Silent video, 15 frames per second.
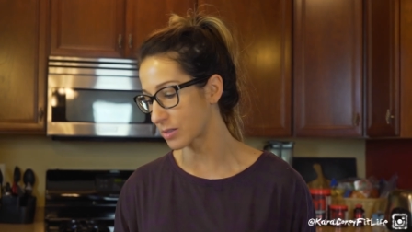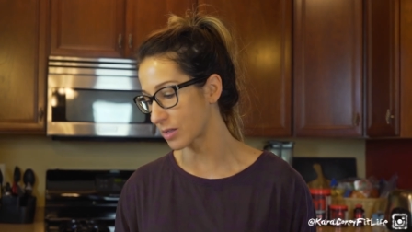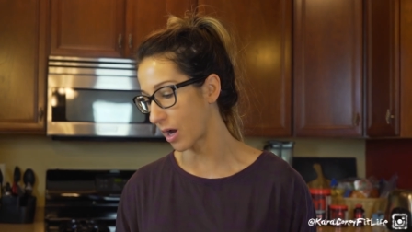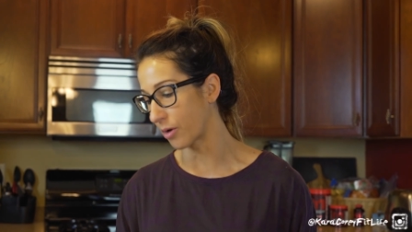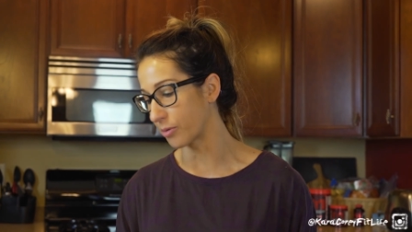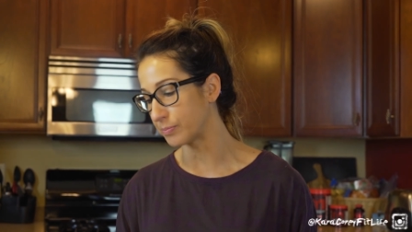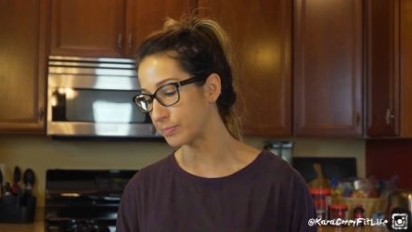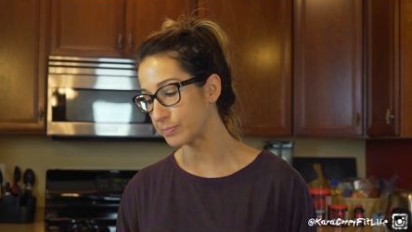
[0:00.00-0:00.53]

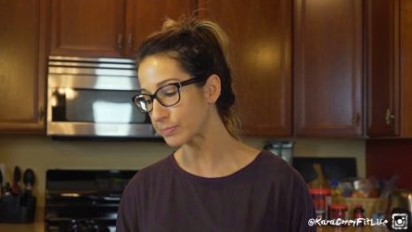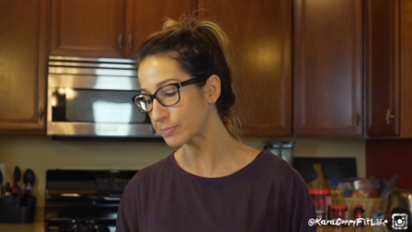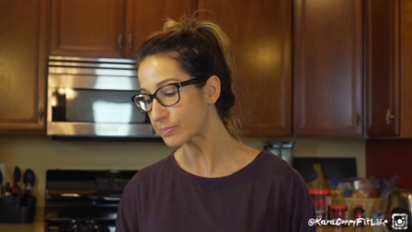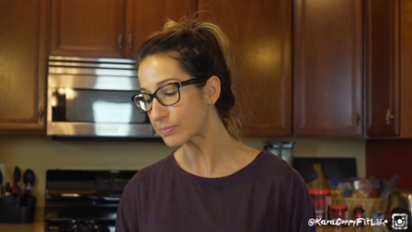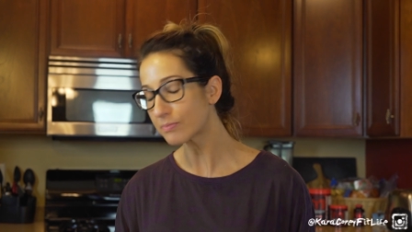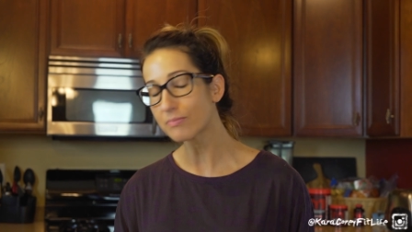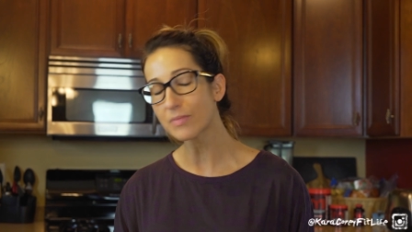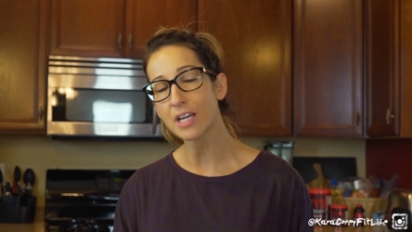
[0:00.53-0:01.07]
So
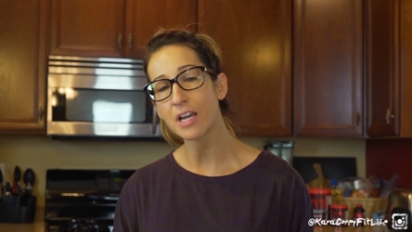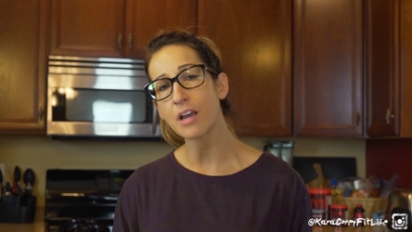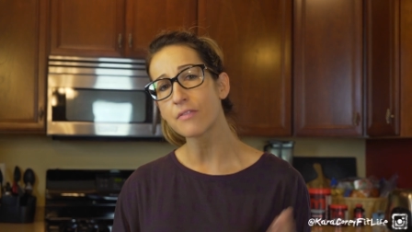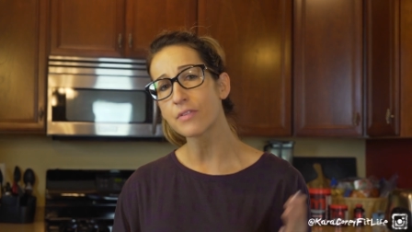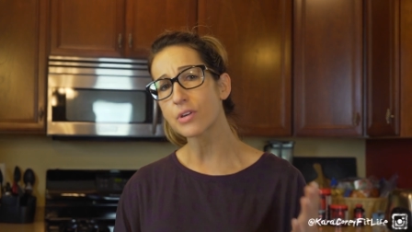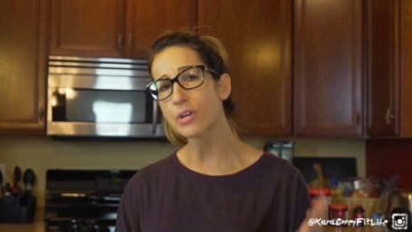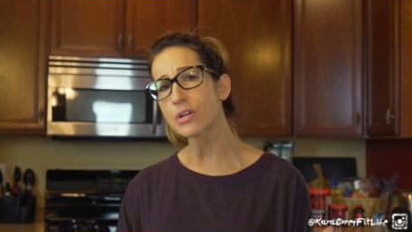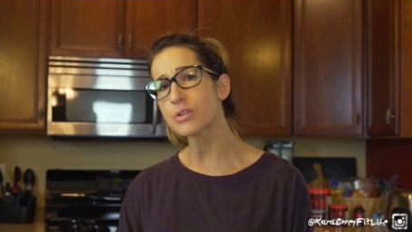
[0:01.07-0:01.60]

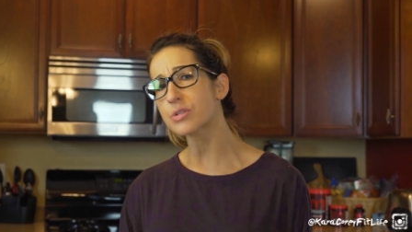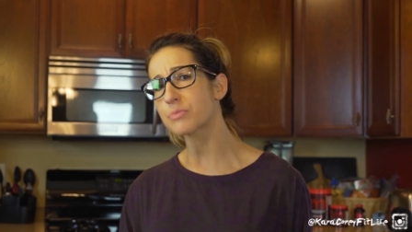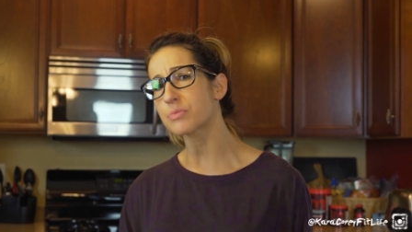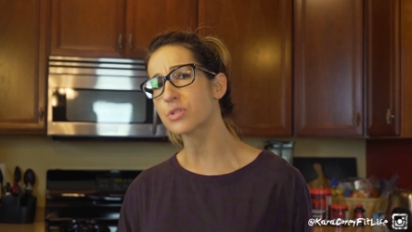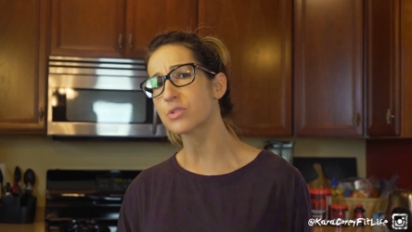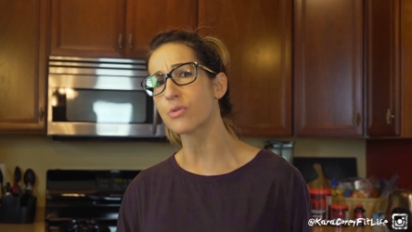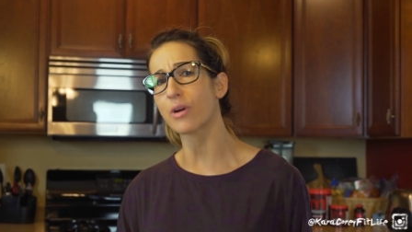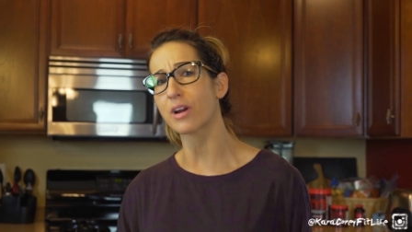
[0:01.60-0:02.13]
if you hear some
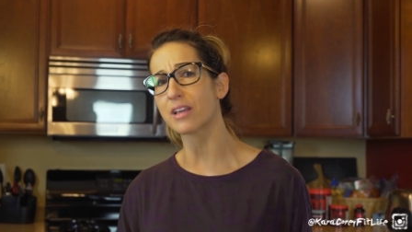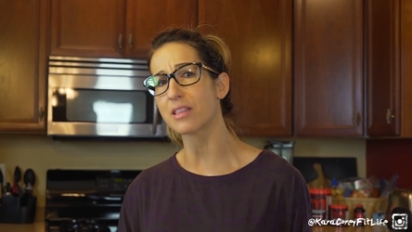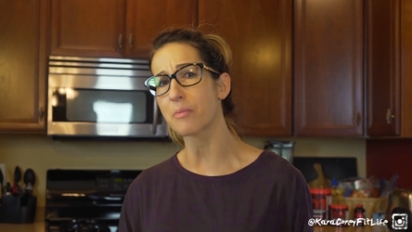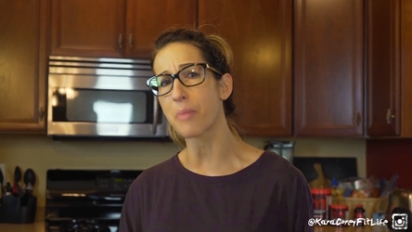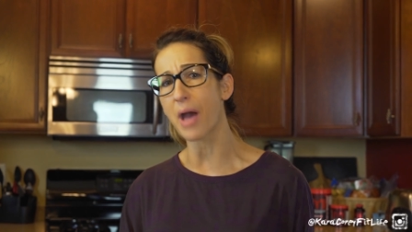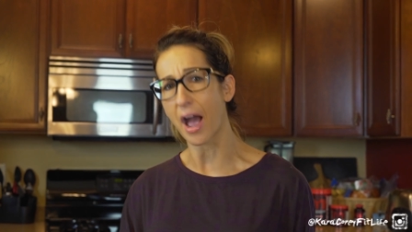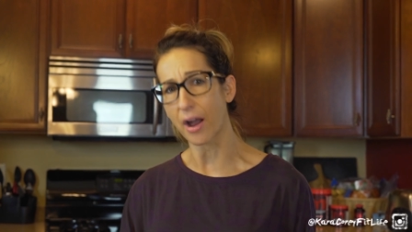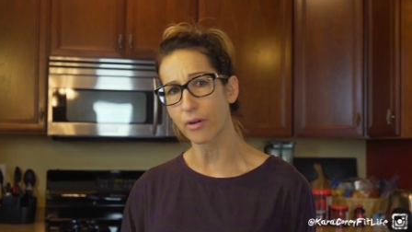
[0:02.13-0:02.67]
snoring in the
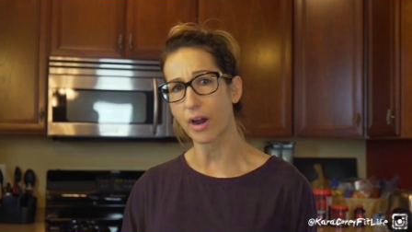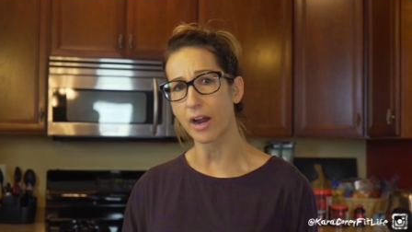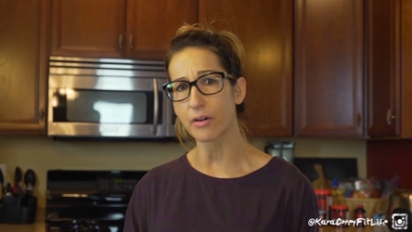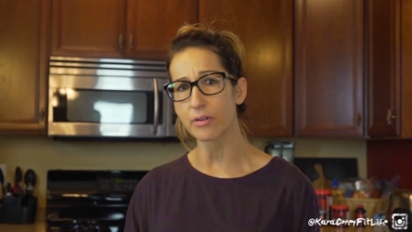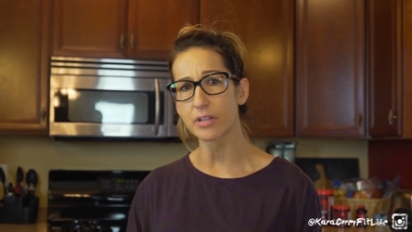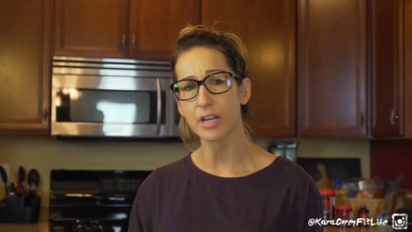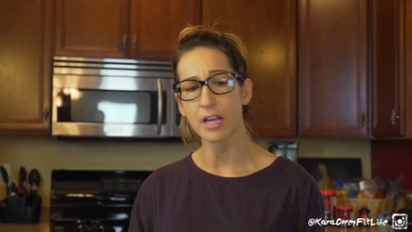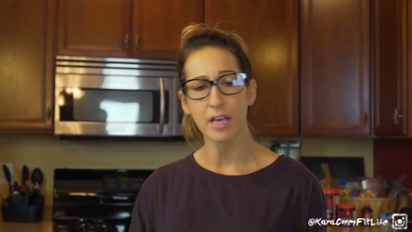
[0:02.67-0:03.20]

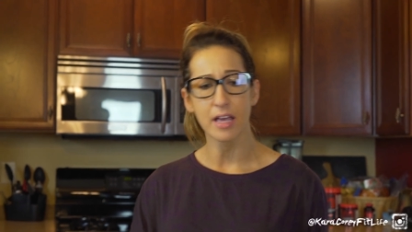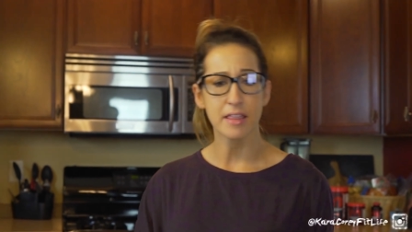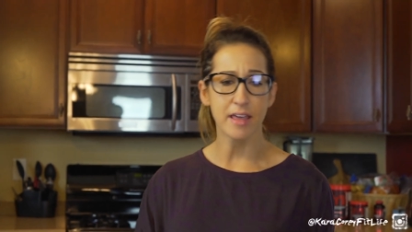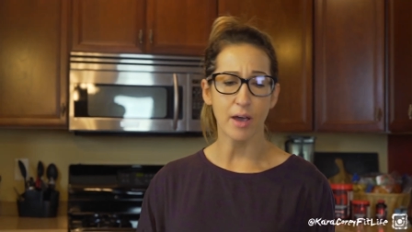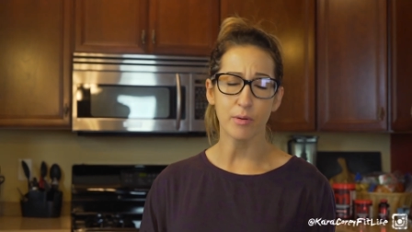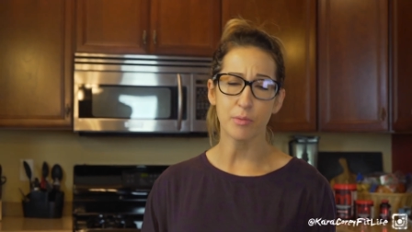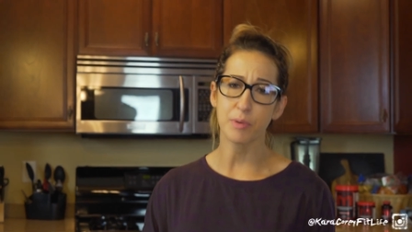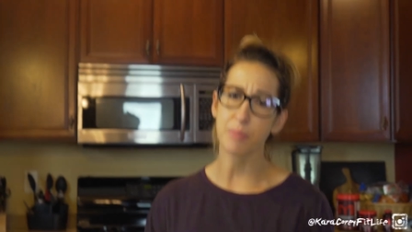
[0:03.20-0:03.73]
background,
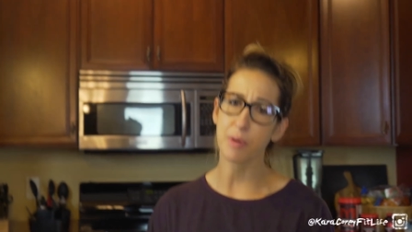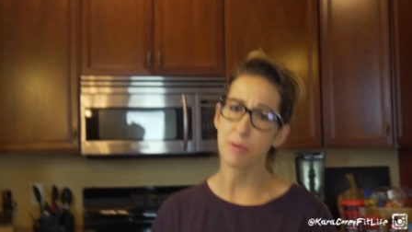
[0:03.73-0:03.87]
that would be